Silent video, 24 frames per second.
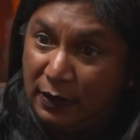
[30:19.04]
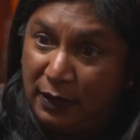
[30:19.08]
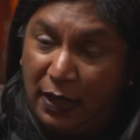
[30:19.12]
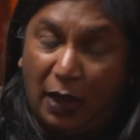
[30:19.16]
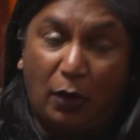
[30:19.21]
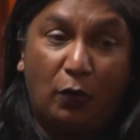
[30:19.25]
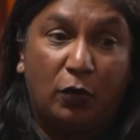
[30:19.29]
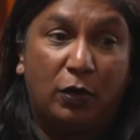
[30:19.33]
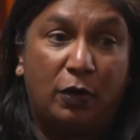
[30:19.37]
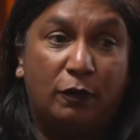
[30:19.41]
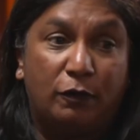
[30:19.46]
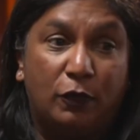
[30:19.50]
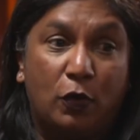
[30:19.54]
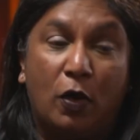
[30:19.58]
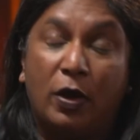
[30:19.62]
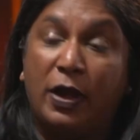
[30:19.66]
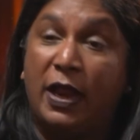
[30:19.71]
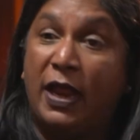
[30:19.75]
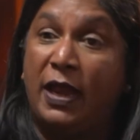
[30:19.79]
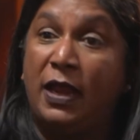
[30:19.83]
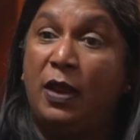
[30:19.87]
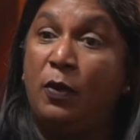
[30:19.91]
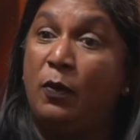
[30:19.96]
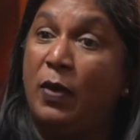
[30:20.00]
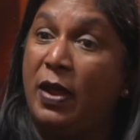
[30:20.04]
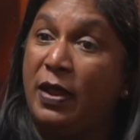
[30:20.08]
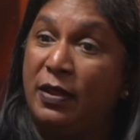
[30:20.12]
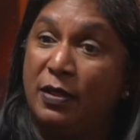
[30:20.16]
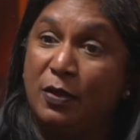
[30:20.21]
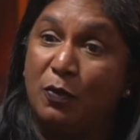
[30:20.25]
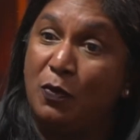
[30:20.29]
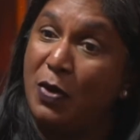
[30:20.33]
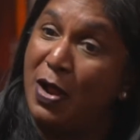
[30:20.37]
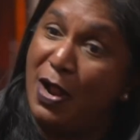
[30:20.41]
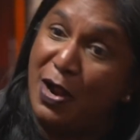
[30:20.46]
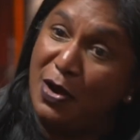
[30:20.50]
They could have gone anywhere in
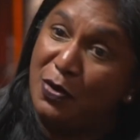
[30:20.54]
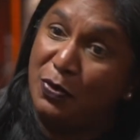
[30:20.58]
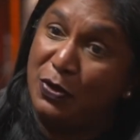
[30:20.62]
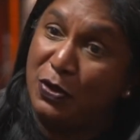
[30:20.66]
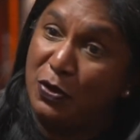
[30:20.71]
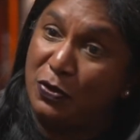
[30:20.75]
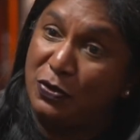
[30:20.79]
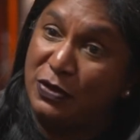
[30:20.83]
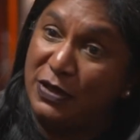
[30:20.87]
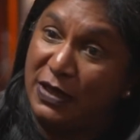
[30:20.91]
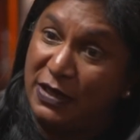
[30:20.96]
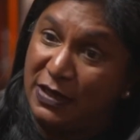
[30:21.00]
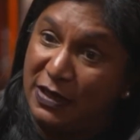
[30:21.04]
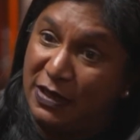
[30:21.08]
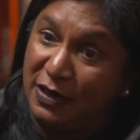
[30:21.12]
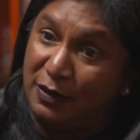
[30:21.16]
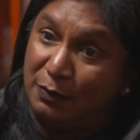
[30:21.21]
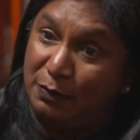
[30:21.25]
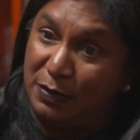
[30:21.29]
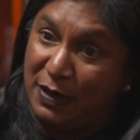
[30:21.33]
the world with those Indian